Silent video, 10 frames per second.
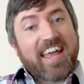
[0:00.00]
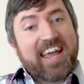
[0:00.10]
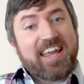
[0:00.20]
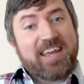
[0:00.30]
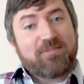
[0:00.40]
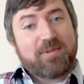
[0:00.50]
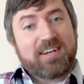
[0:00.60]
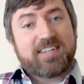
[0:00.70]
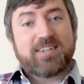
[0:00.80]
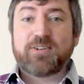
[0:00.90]
Hey
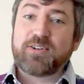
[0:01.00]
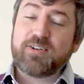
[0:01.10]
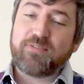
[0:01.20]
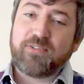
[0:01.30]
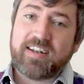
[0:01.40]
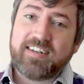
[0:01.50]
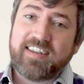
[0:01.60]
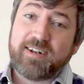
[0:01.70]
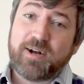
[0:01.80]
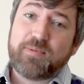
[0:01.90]
everybody, your good friend
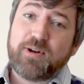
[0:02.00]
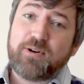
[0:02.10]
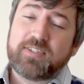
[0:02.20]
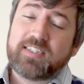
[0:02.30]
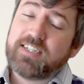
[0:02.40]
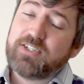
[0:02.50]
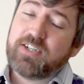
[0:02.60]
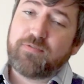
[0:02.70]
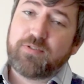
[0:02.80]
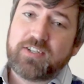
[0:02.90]
and humble host,
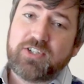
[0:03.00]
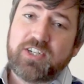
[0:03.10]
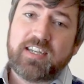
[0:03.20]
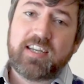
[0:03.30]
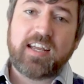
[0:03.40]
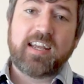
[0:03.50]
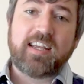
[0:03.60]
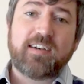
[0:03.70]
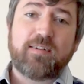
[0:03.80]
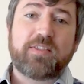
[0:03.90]
Geoff with the G,
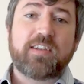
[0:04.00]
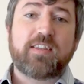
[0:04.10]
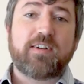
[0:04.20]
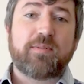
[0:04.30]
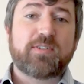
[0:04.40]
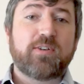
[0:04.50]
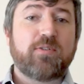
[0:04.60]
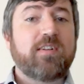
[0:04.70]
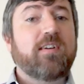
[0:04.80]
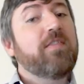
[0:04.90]
here with another
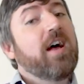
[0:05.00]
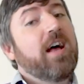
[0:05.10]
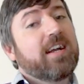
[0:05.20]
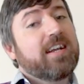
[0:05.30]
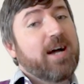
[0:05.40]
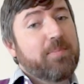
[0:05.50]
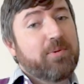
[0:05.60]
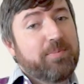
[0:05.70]
episode of Couple